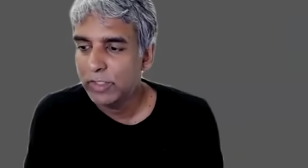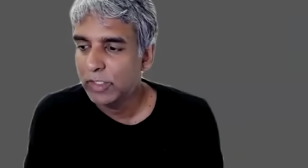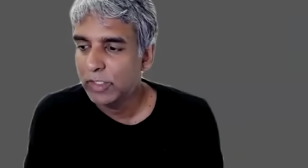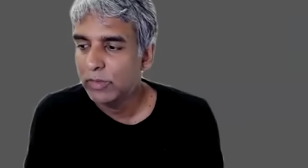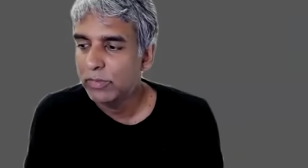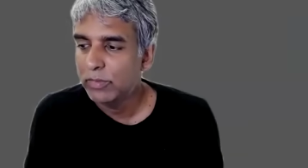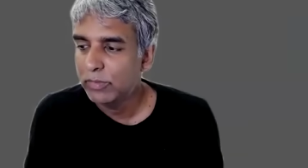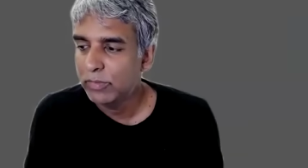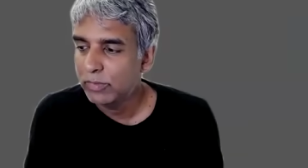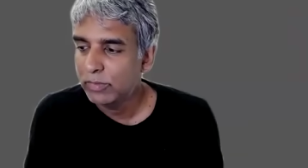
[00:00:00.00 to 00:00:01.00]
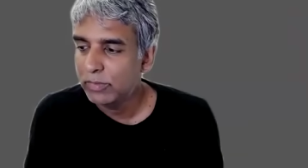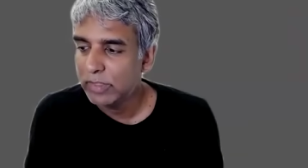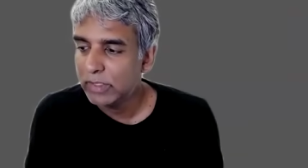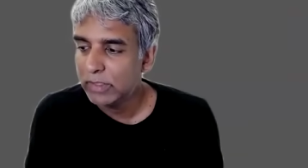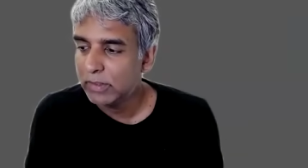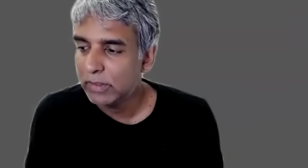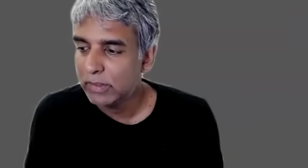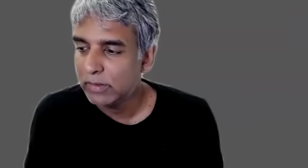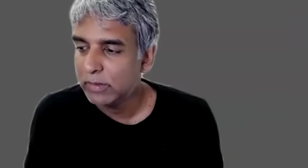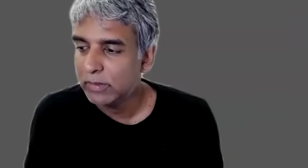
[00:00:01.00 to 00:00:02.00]
you know,
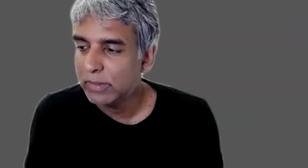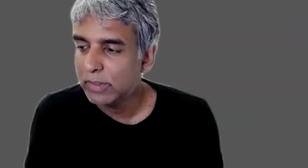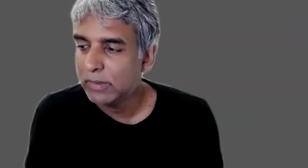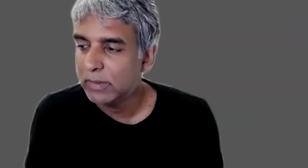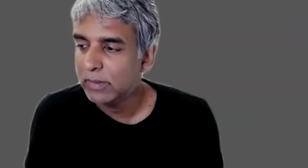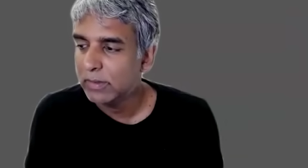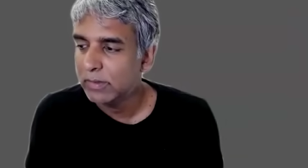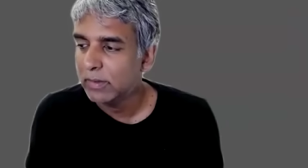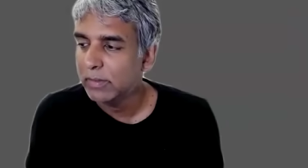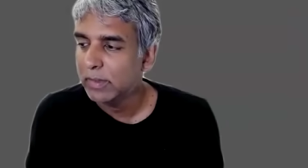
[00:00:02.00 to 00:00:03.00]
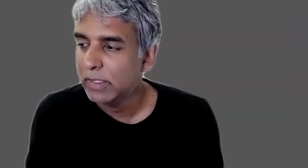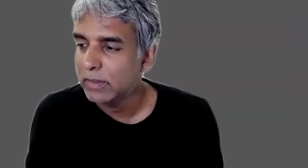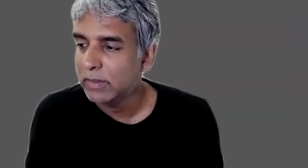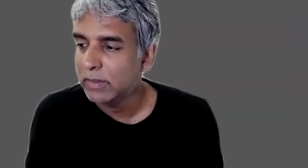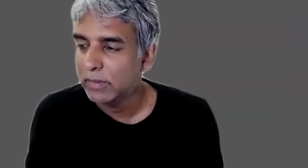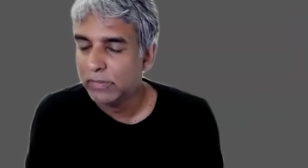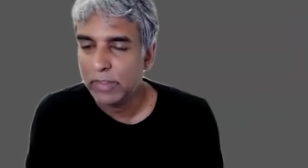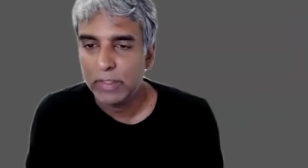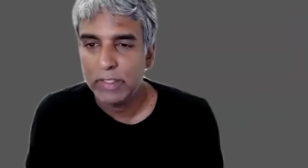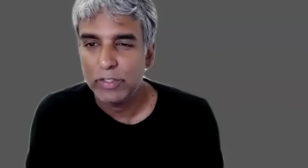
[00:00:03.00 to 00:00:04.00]
mysterious circumstances in some cases, and
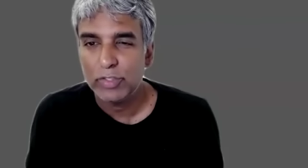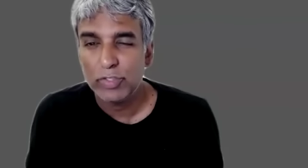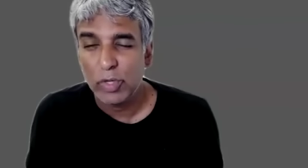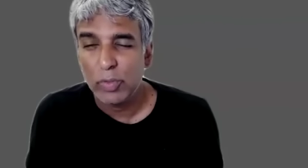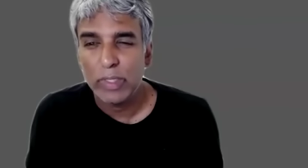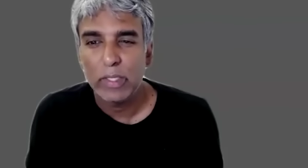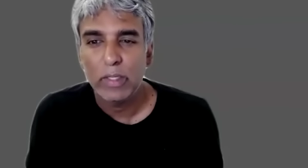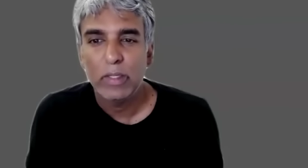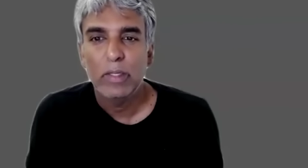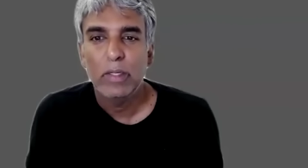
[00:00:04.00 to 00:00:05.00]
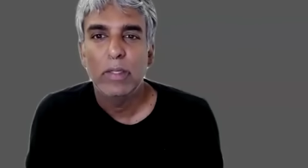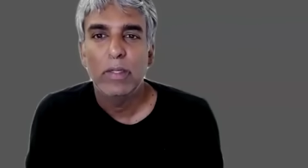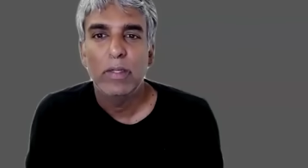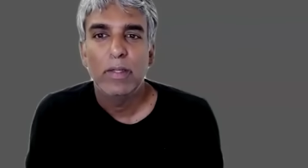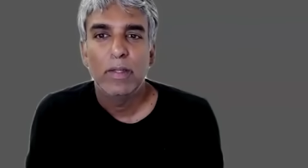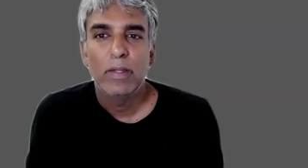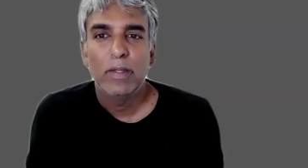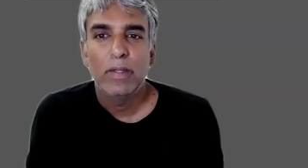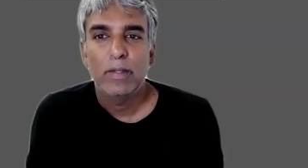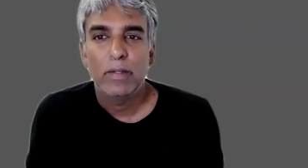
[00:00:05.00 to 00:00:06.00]
very showy,
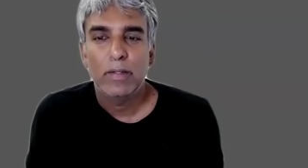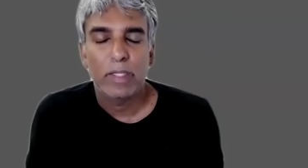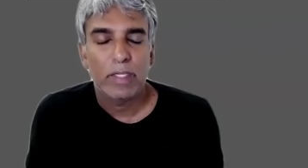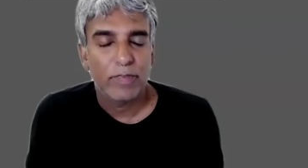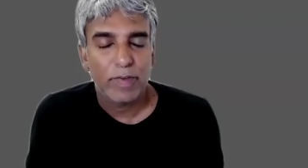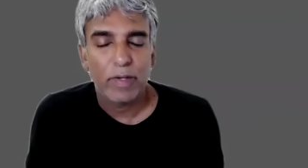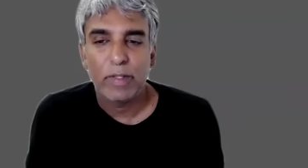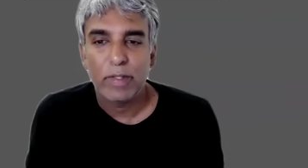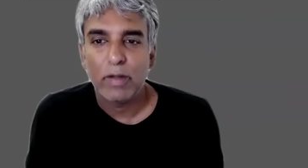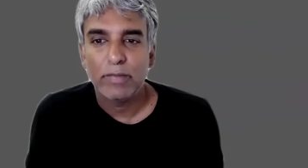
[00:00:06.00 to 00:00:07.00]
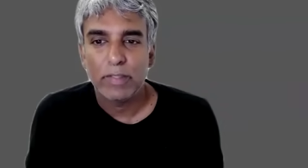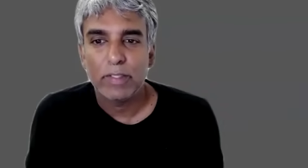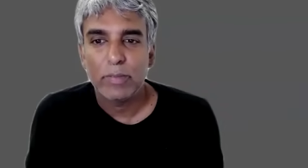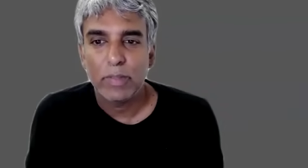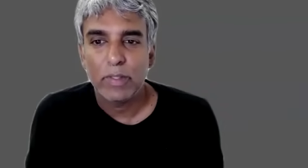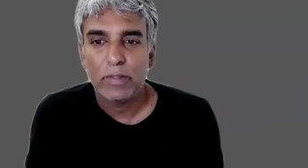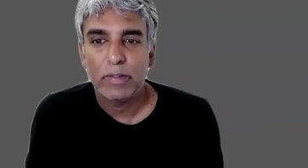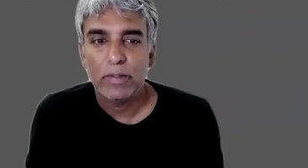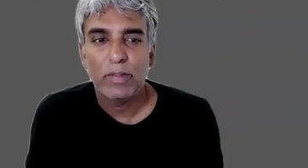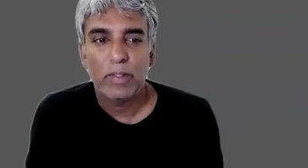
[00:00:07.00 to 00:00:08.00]
like fairly obvious what
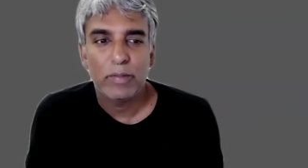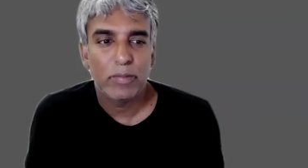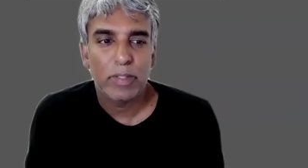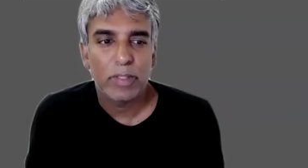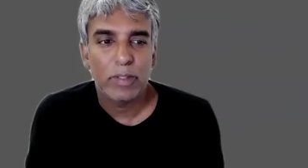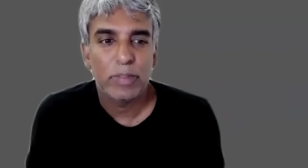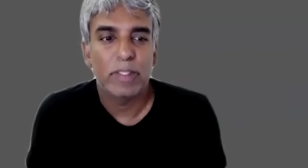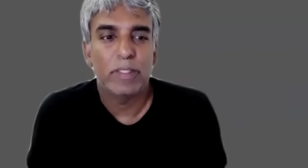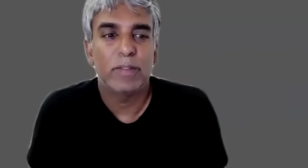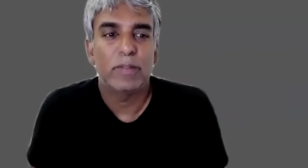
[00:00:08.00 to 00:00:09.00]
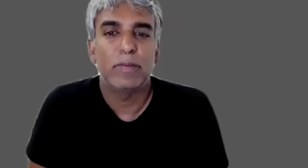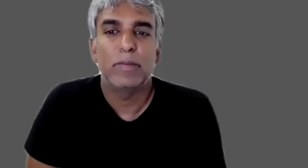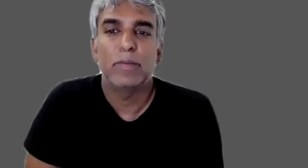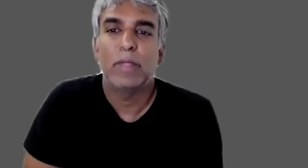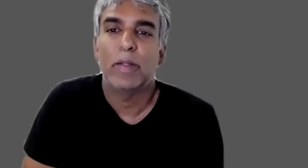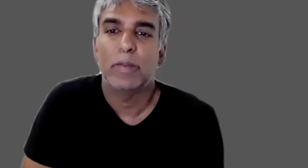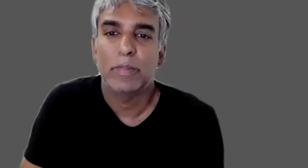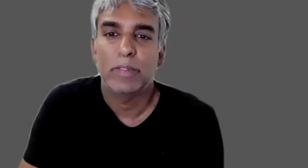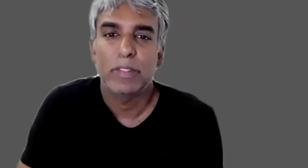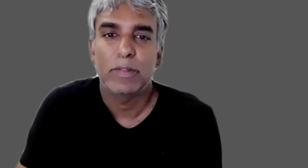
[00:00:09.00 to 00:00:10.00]
the police how the
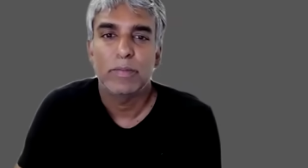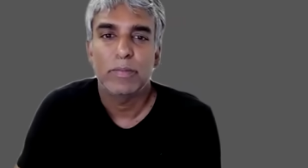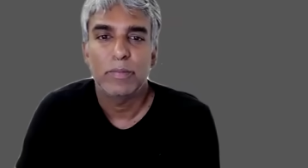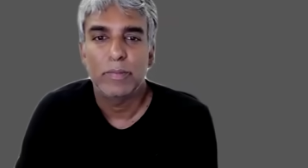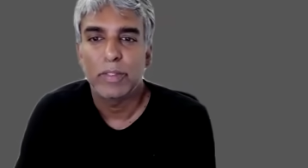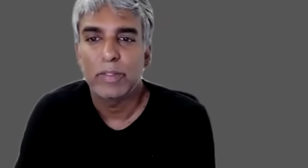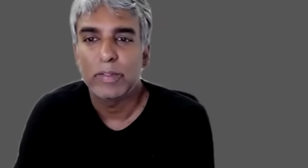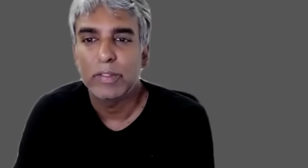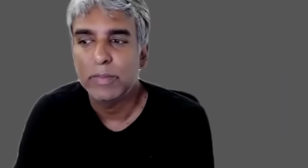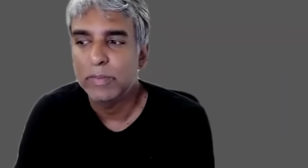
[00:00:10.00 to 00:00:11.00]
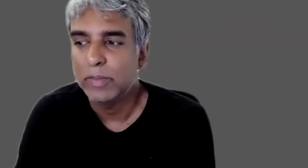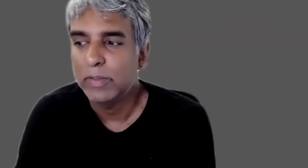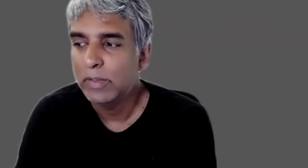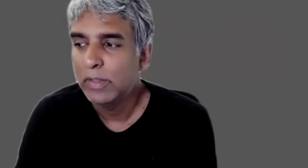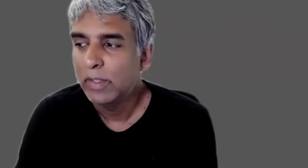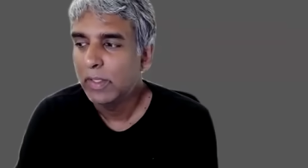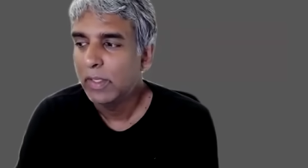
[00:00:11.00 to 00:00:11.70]
police murdered these people.